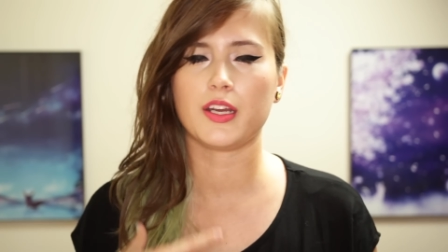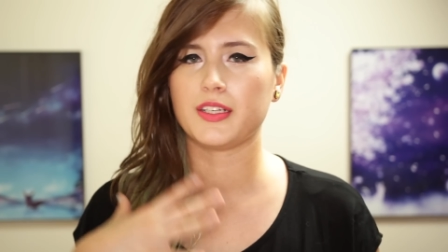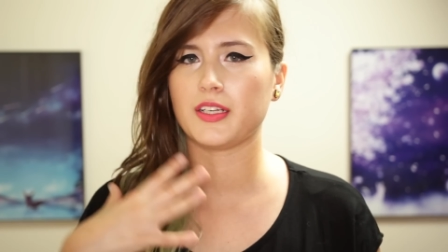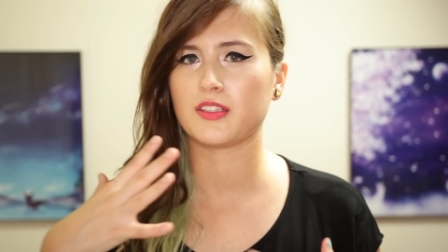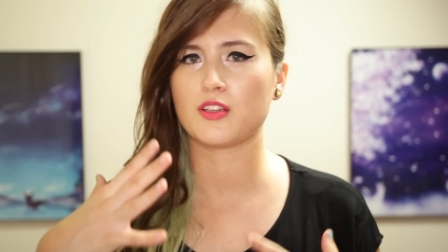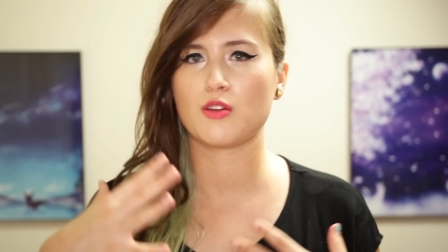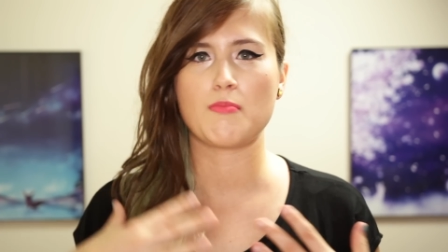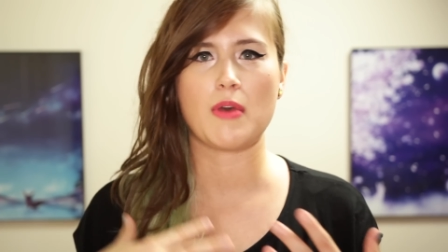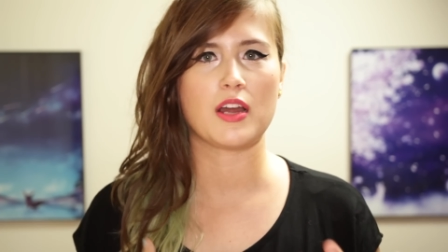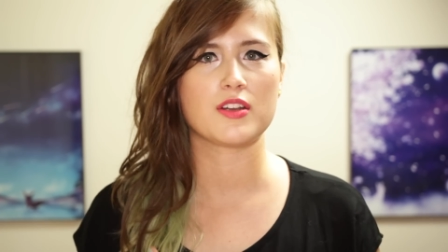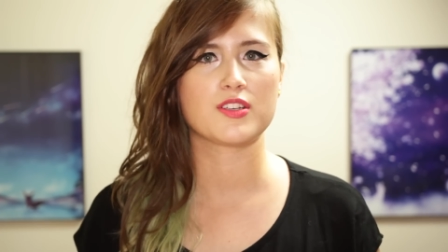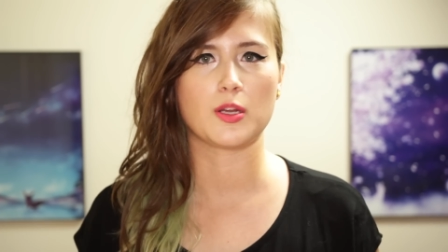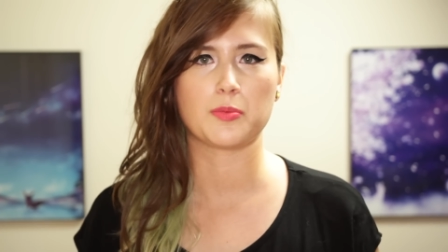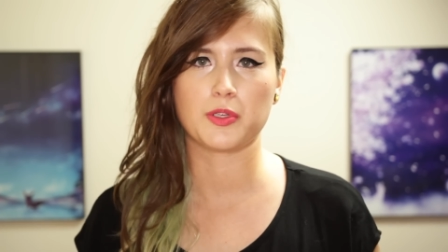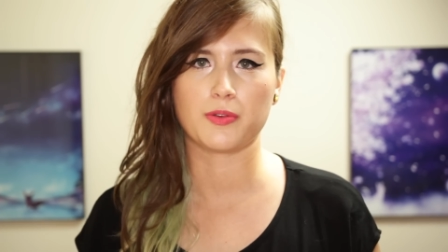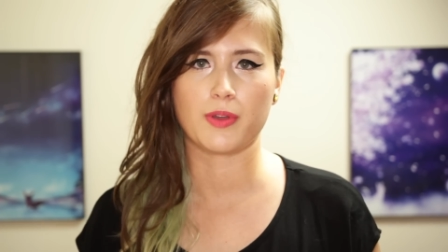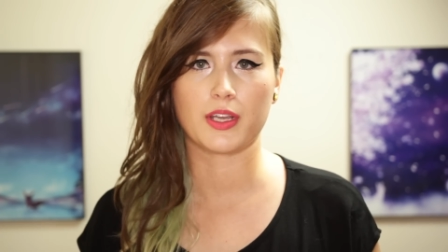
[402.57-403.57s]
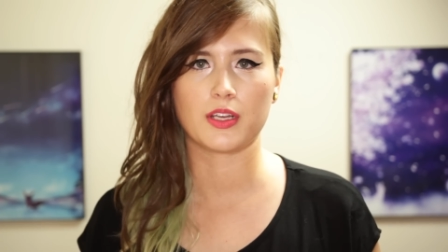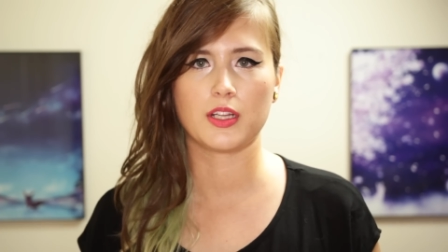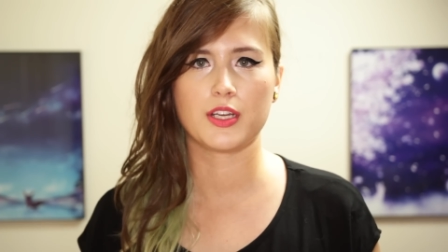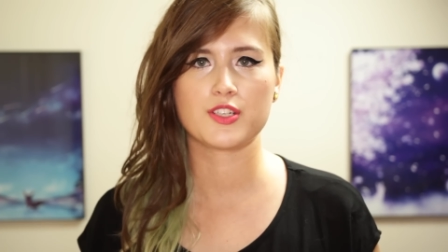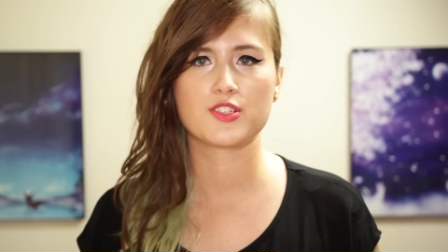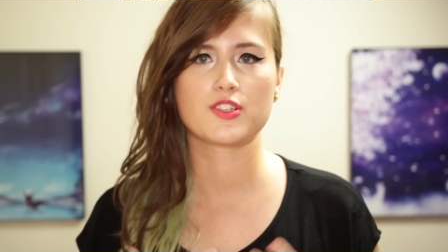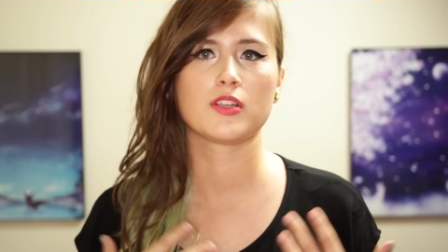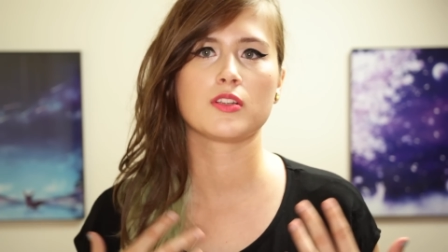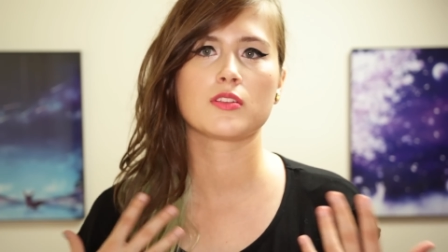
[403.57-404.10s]
it doesn't match up the
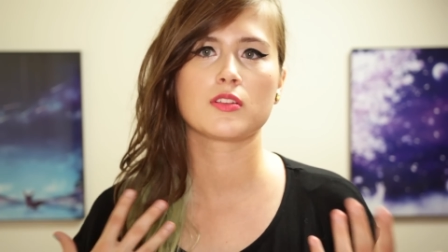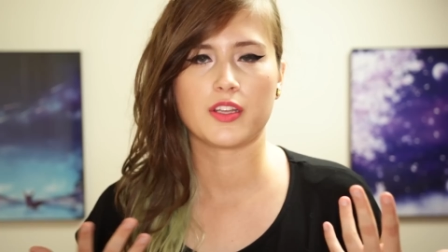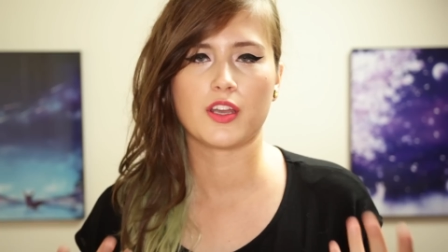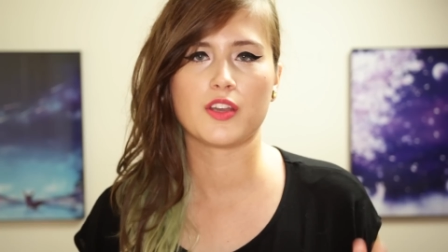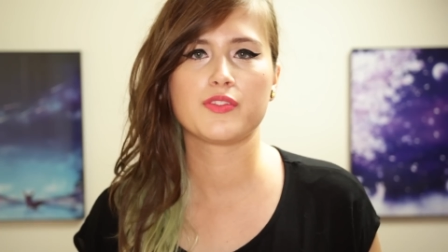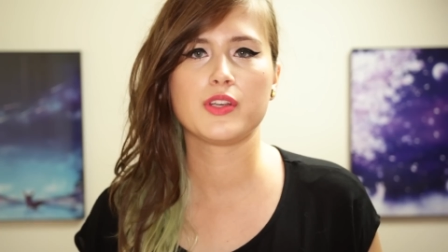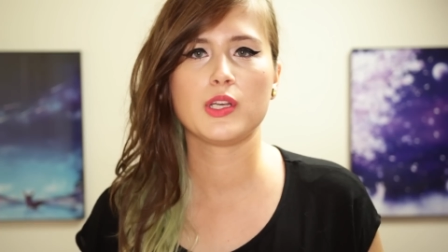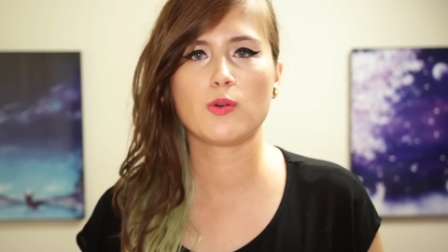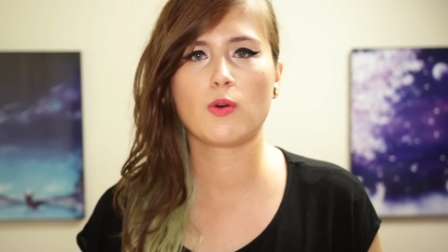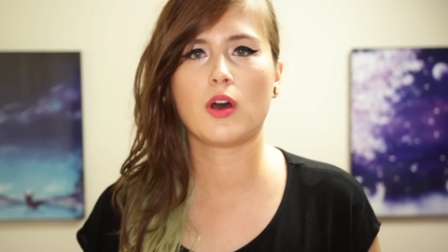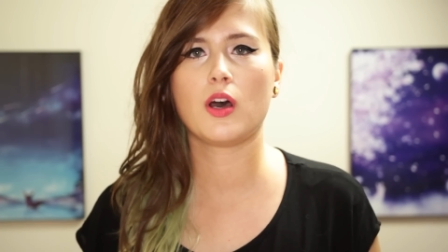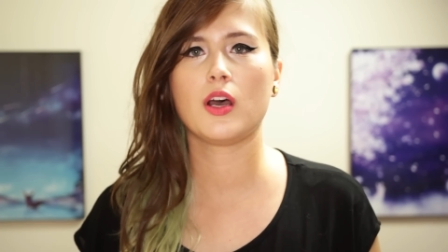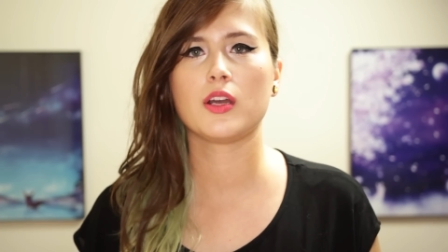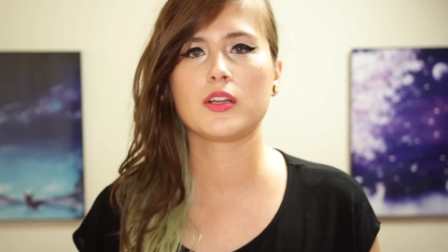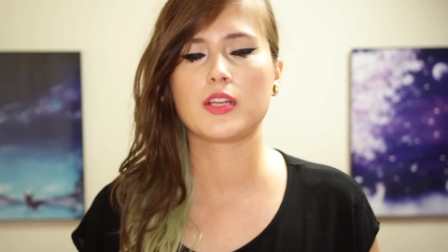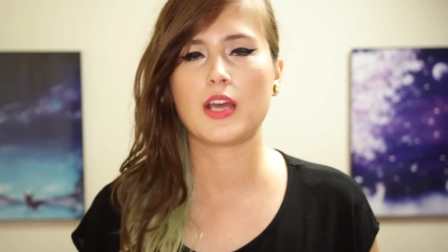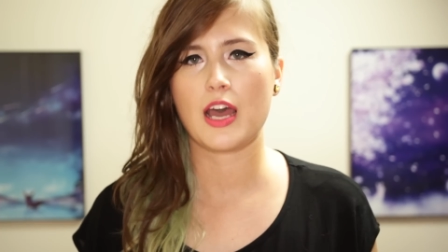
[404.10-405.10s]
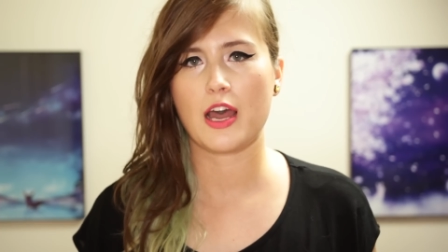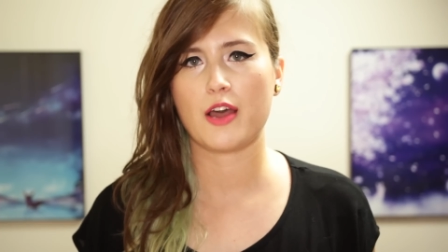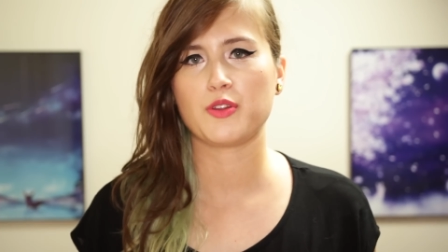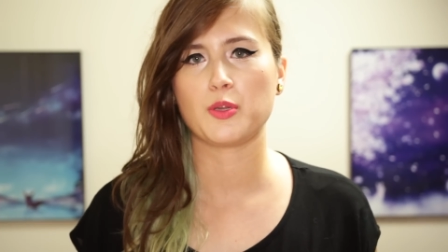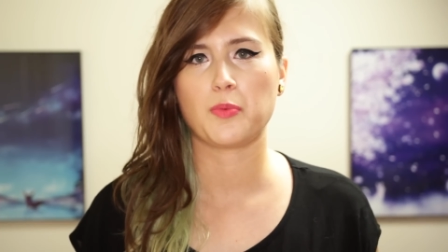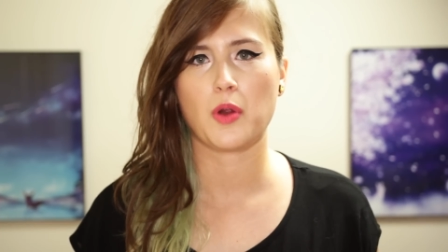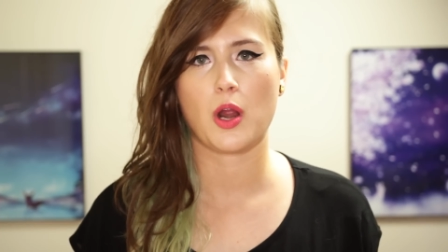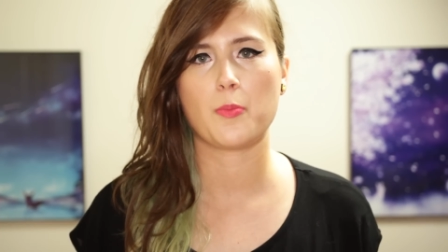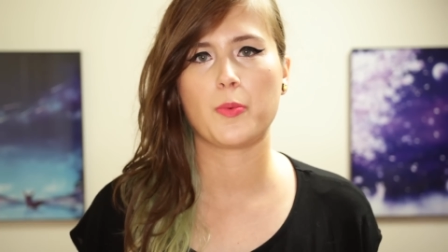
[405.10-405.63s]
regulations, so if you want to have
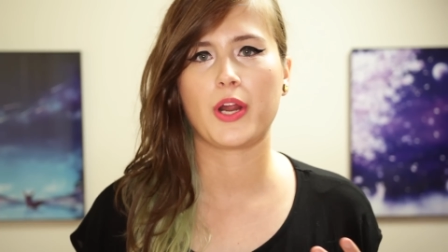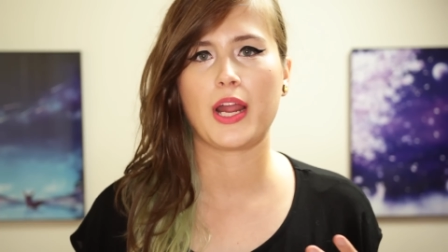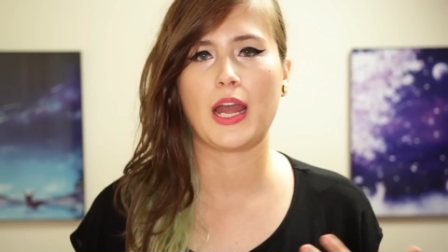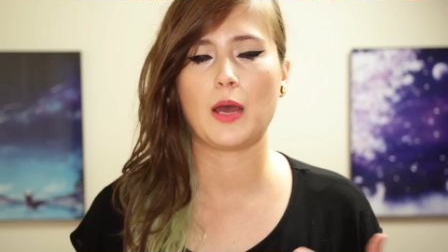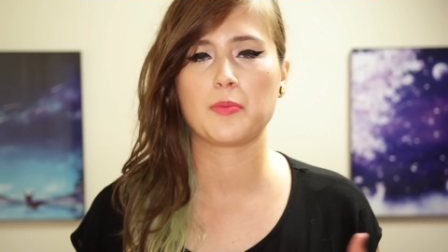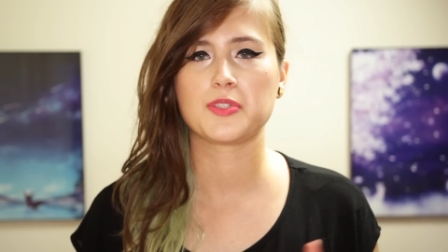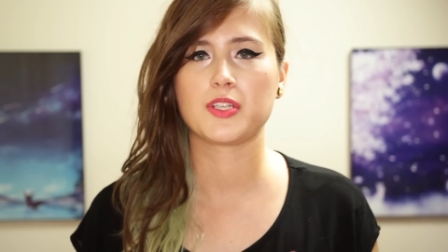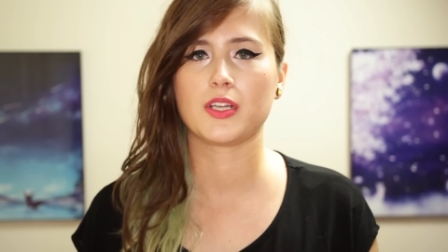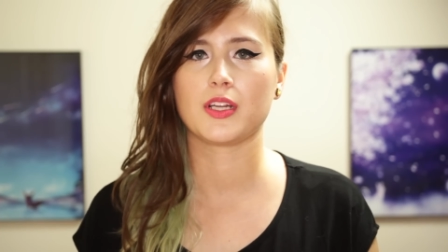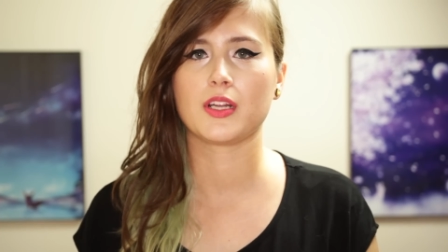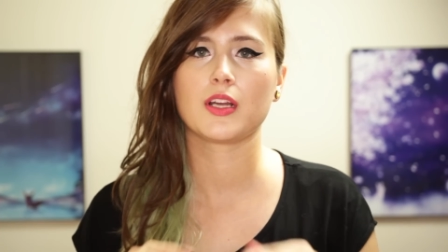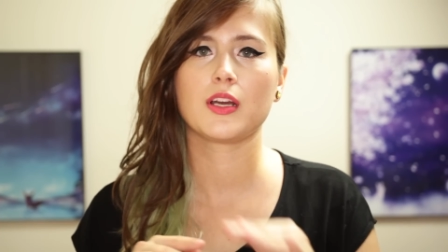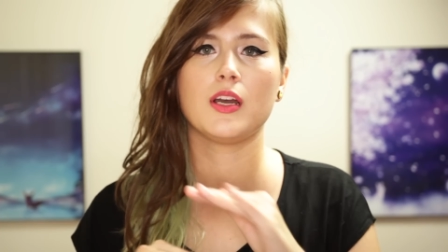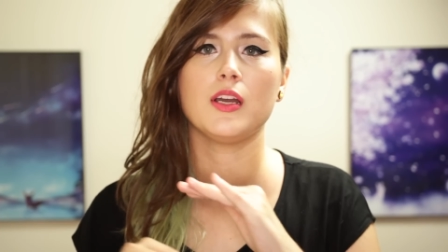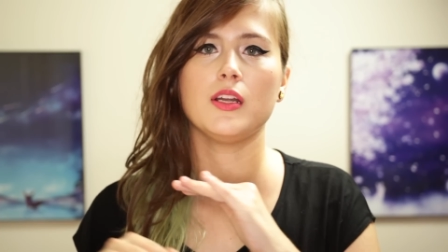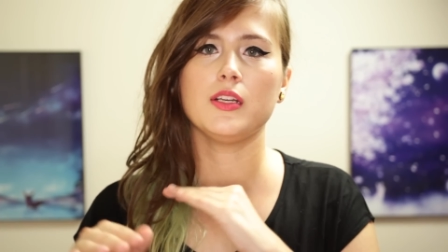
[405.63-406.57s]
the proper caption,